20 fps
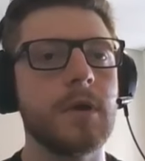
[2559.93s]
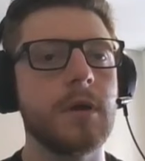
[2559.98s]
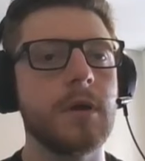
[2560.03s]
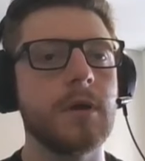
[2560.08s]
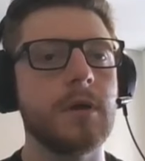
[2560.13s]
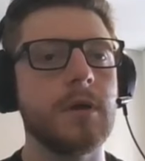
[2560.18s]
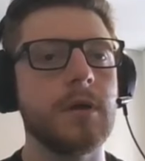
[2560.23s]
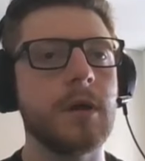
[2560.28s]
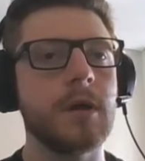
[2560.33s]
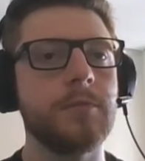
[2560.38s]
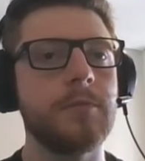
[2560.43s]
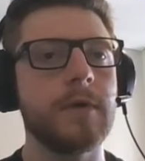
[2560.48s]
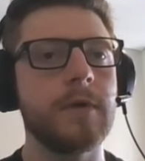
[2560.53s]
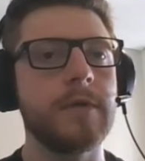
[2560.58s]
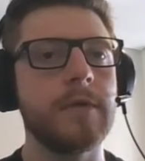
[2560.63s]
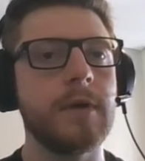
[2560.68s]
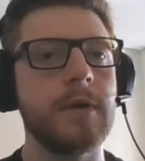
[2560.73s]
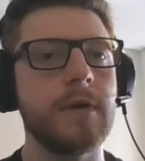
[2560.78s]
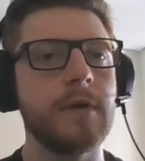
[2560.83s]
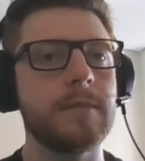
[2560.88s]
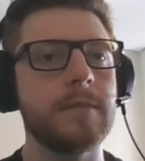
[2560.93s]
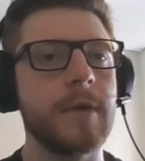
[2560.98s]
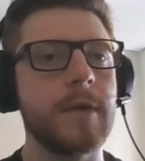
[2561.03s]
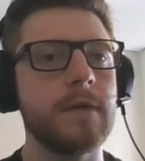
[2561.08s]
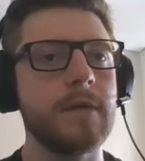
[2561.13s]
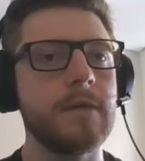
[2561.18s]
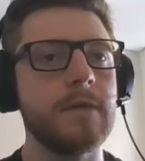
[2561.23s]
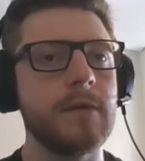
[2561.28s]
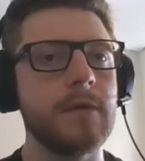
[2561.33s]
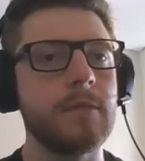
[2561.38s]
Yep, everything is
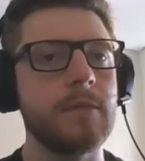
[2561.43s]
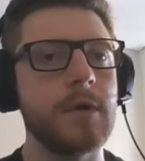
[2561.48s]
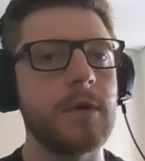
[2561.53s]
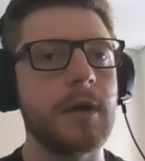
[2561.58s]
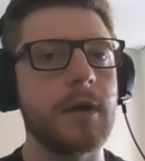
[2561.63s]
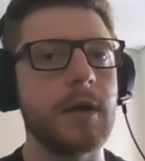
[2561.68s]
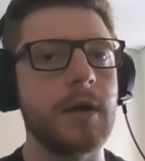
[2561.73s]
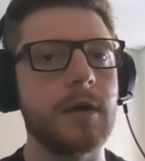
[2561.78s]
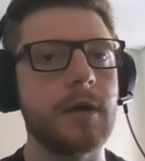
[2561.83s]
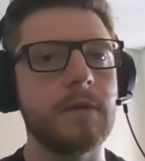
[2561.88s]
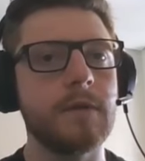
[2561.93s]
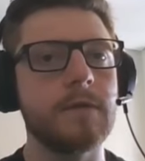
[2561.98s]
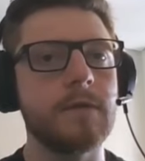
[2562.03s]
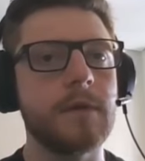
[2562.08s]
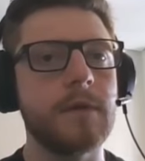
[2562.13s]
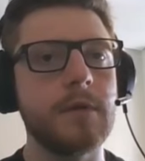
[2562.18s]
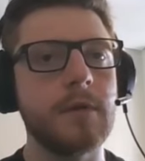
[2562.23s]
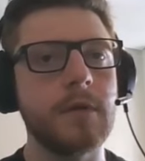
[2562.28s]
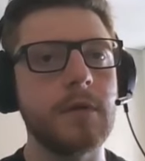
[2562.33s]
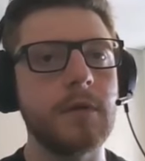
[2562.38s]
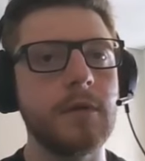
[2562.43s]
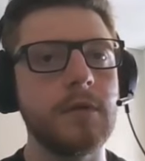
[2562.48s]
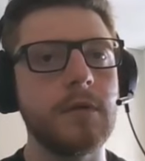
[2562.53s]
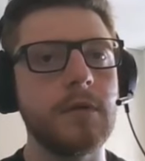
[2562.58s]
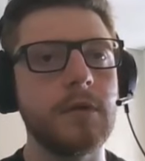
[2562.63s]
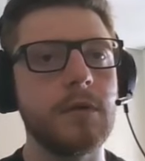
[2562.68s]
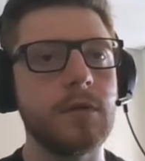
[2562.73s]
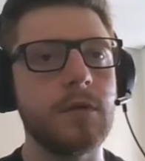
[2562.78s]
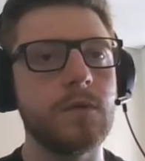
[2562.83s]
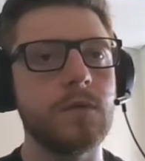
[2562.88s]
passing. We have an
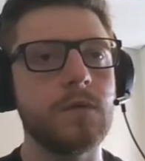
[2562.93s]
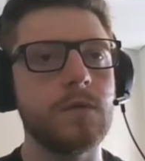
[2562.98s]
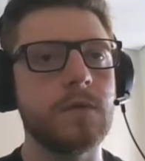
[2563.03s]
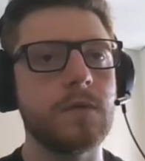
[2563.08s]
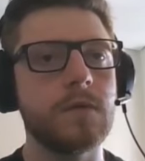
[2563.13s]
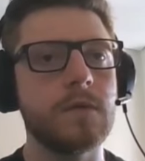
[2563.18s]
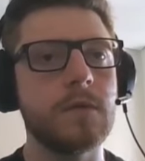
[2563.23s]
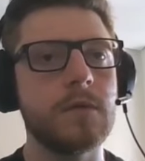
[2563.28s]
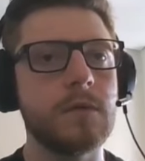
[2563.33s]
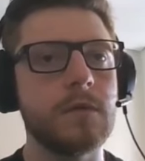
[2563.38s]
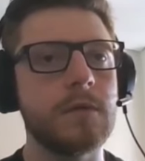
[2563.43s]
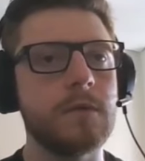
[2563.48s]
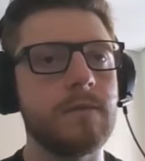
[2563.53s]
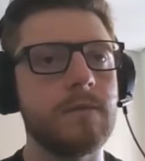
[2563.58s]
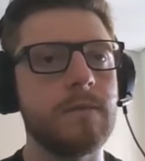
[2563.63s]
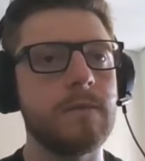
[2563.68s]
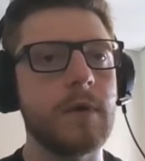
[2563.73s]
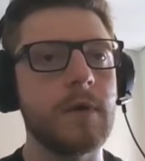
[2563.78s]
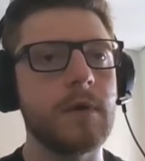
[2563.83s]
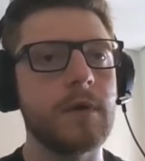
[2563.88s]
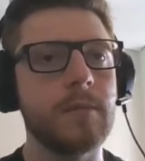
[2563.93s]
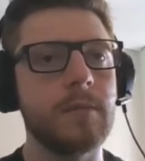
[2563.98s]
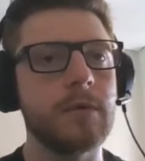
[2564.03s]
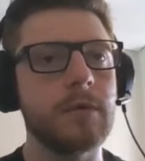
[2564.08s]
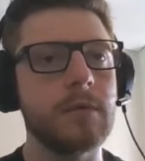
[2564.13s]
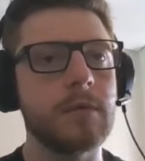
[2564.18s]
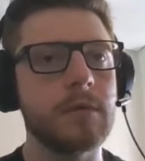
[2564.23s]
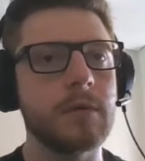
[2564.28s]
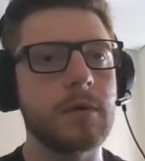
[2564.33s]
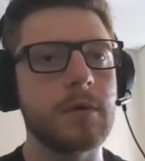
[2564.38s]
unused
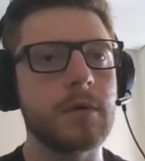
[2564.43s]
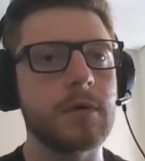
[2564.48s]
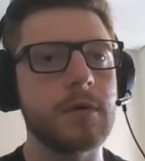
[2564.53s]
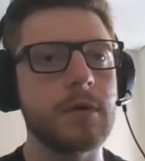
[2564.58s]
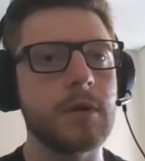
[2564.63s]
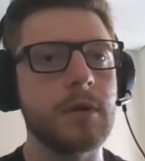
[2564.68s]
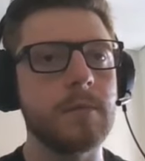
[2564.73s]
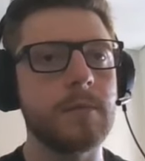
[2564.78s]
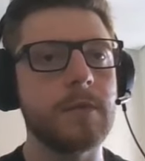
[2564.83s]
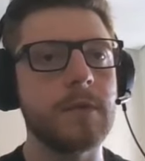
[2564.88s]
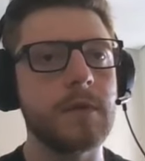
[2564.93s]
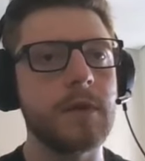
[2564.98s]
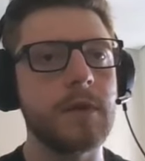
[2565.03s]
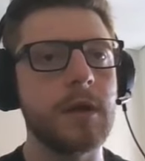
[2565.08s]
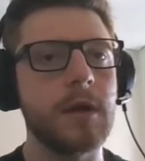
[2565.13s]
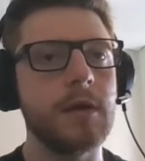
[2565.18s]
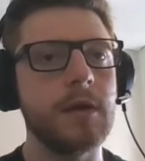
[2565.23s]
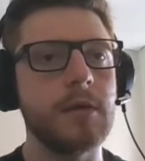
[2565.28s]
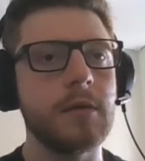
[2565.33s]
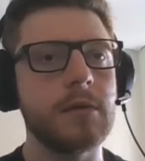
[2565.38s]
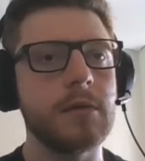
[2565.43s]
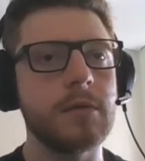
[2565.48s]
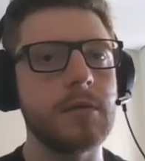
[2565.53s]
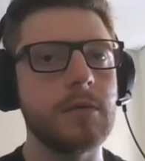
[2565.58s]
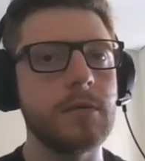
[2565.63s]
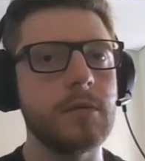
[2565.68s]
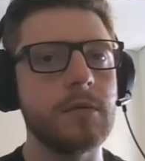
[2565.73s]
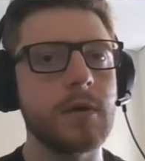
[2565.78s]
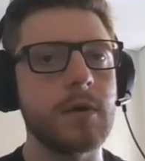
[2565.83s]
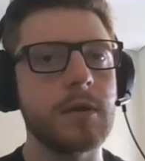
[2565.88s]
variable called update
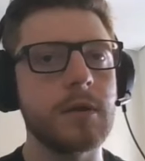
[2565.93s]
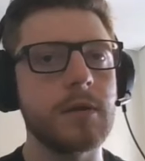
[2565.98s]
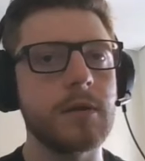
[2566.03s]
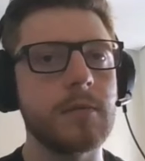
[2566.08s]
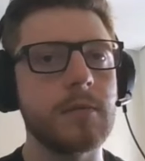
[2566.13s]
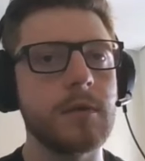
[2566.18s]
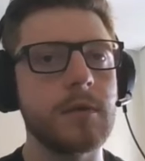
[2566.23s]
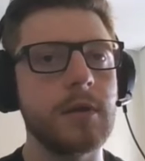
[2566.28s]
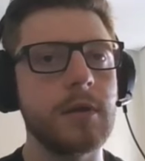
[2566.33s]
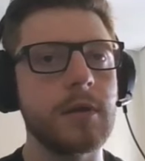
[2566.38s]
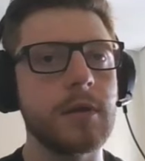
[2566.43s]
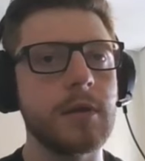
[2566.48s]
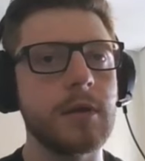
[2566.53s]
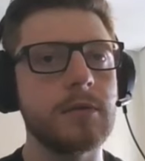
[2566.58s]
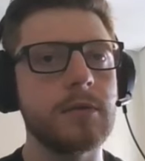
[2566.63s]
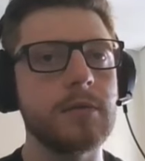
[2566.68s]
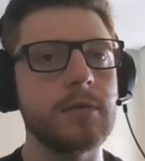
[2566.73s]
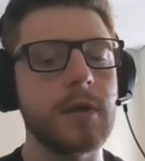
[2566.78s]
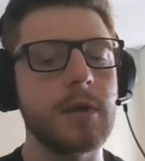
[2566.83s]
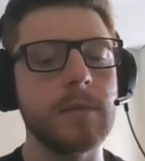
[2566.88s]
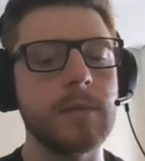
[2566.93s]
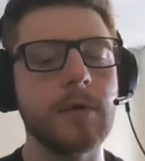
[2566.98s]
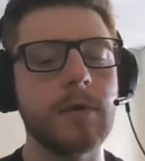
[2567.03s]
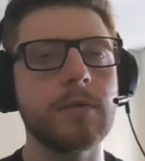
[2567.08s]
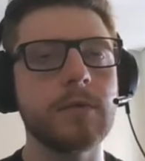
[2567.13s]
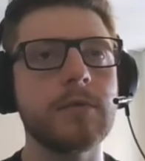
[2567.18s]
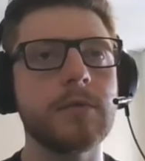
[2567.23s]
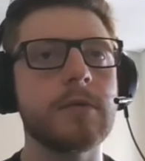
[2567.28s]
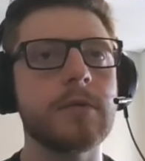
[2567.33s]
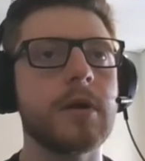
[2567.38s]
to do item in to do item
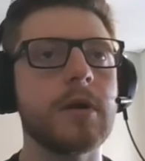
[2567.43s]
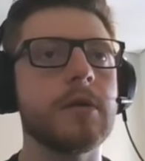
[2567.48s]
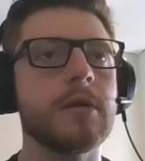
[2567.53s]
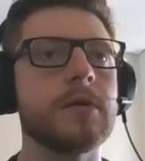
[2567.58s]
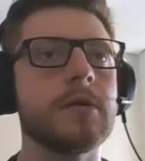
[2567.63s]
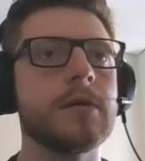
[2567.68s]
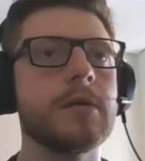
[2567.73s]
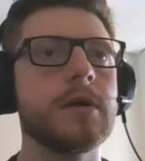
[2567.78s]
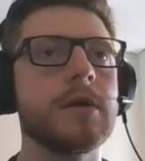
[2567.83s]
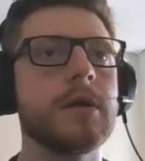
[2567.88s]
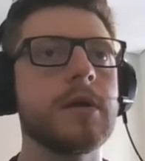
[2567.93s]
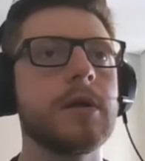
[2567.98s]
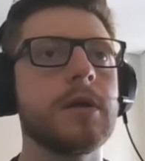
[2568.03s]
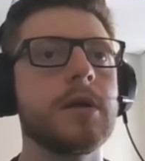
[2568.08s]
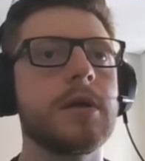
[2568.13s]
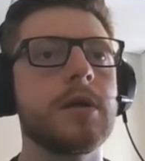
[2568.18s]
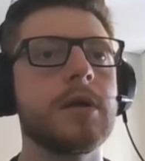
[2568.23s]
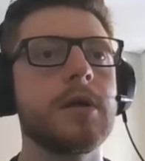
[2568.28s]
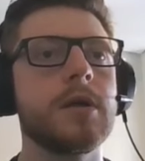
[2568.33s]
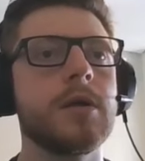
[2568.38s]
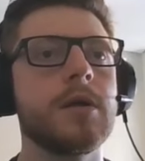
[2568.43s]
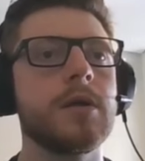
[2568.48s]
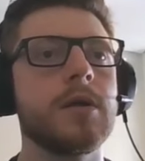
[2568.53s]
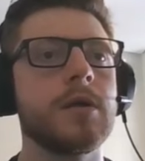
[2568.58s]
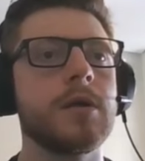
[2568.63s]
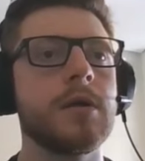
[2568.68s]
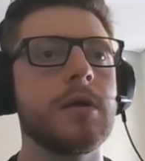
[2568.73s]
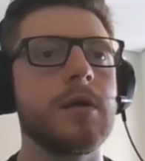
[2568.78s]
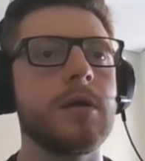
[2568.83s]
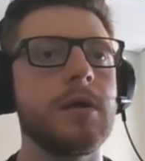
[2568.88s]
controller
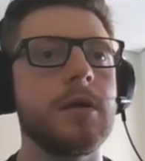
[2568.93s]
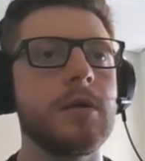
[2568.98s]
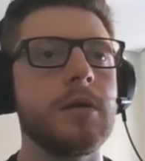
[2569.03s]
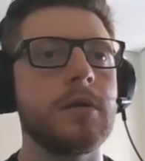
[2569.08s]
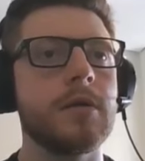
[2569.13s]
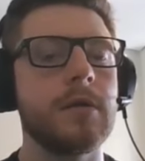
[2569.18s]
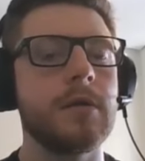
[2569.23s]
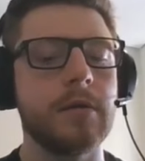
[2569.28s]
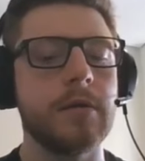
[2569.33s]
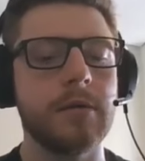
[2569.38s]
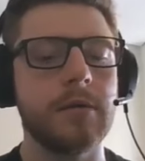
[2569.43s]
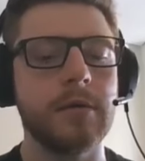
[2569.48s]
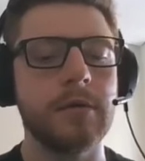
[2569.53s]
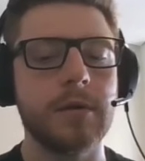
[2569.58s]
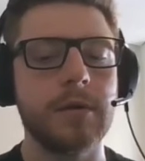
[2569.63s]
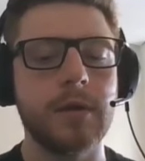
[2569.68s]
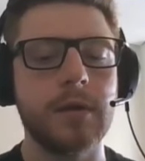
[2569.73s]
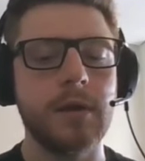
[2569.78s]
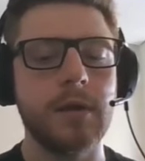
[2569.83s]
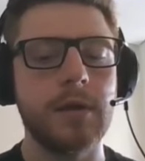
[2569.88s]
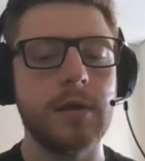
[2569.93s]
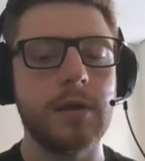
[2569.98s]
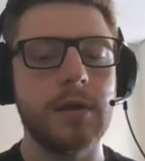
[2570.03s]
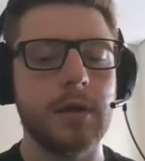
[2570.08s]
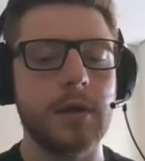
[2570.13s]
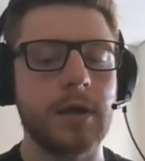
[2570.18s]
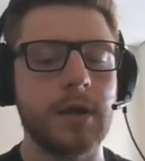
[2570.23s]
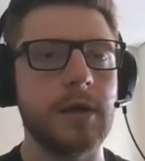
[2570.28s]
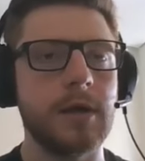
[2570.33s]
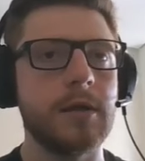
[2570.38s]
in
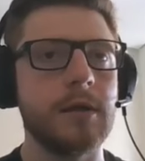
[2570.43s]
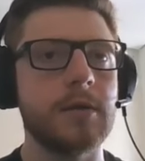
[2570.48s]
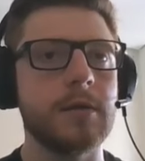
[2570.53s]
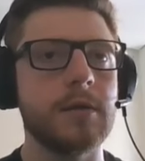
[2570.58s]
39.